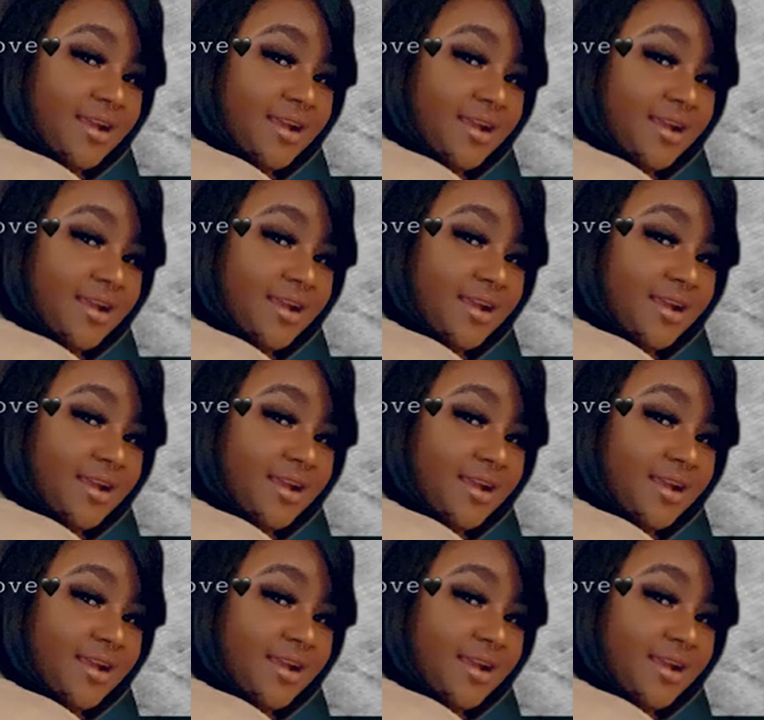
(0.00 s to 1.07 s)

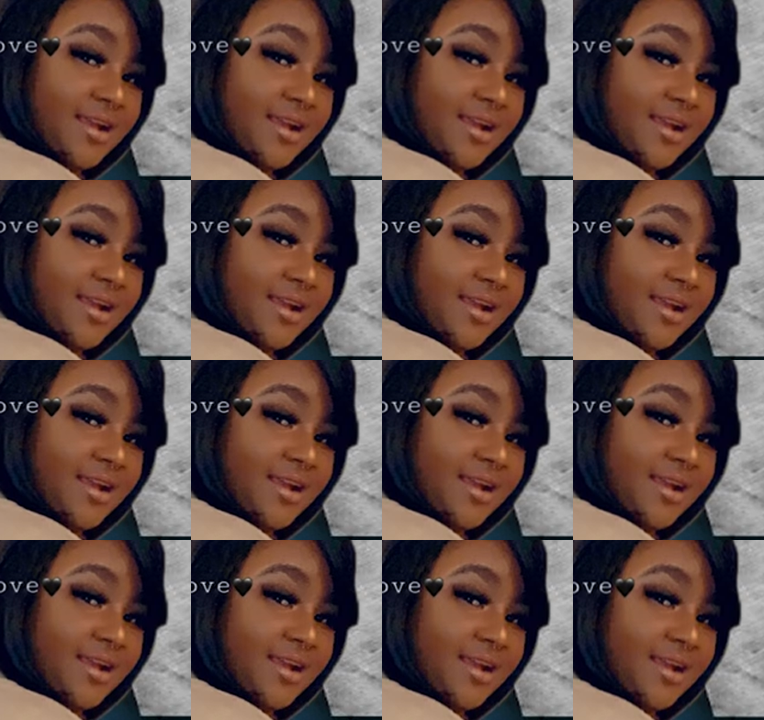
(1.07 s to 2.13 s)

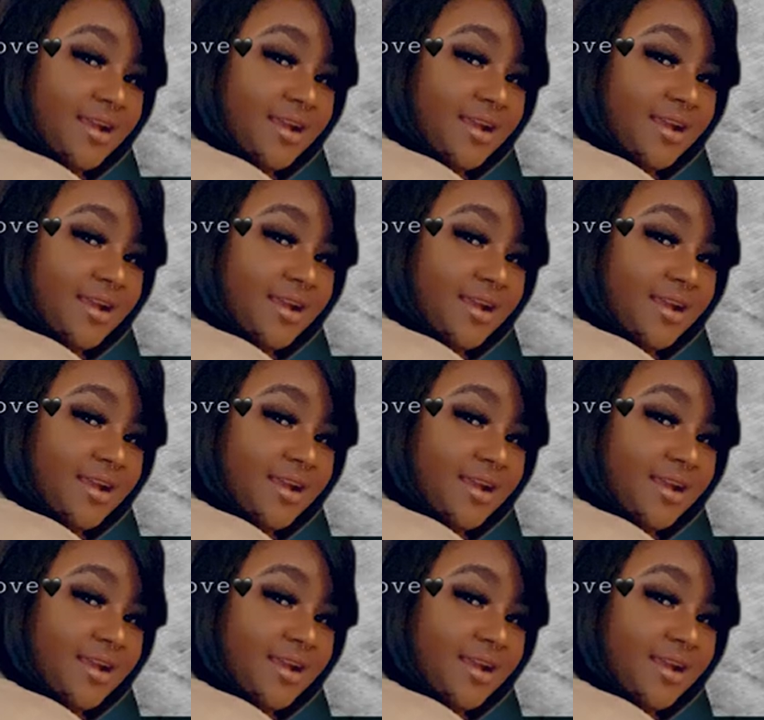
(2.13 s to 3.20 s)

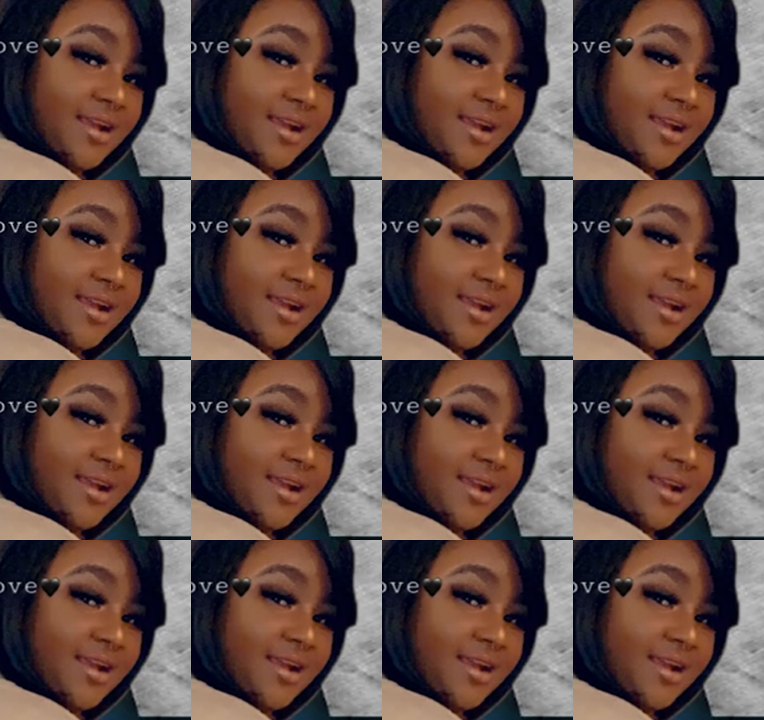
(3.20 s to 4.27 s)

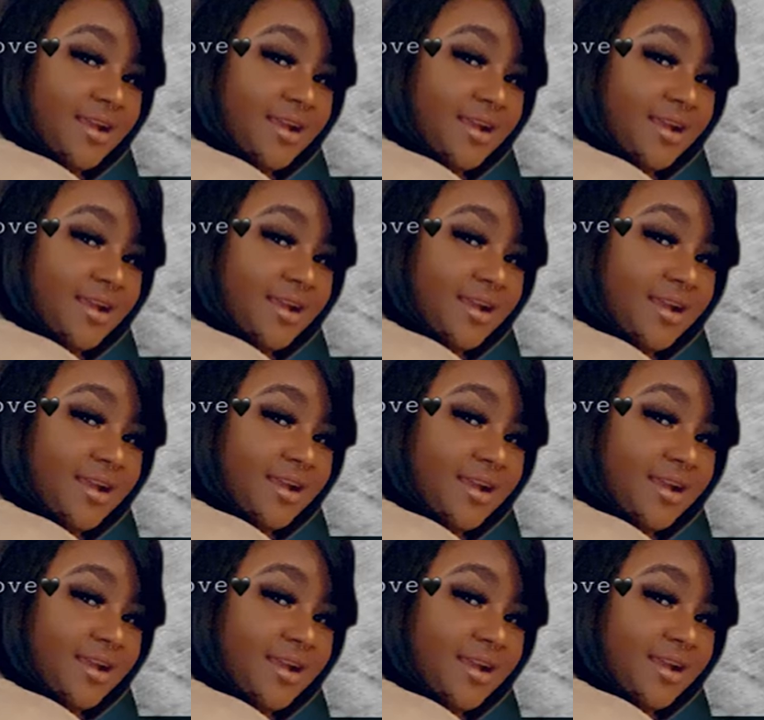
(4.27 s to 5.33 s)

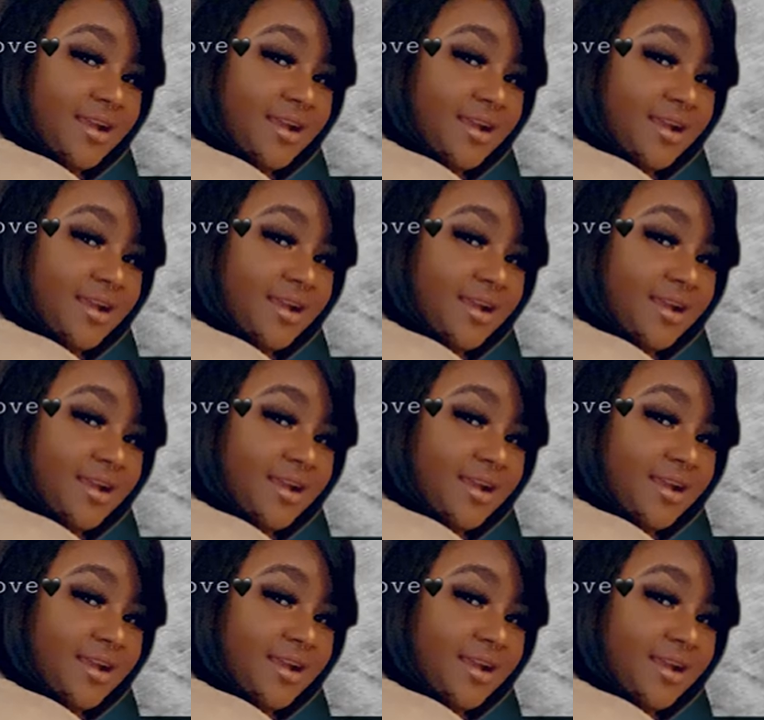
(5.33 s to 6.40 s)

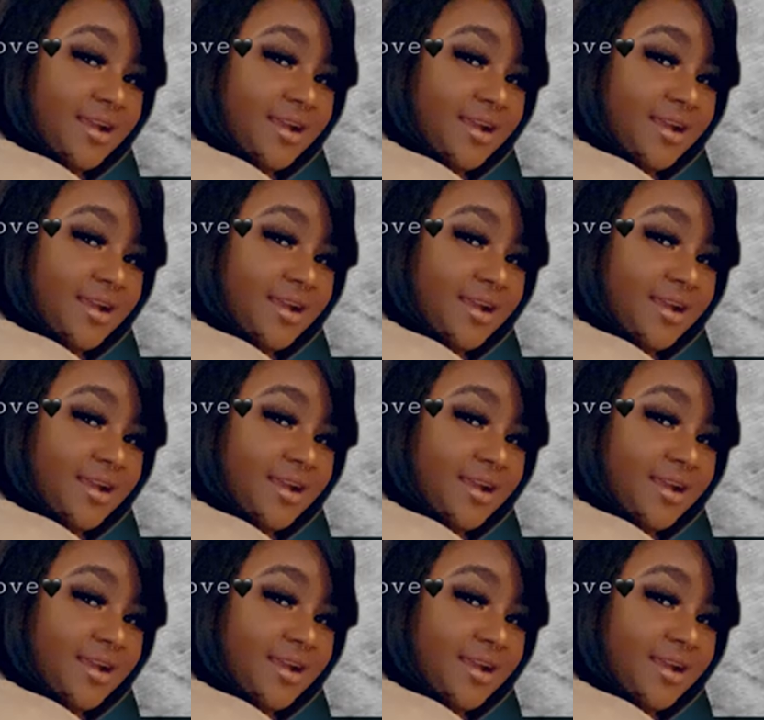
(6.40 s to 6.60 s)
(silent)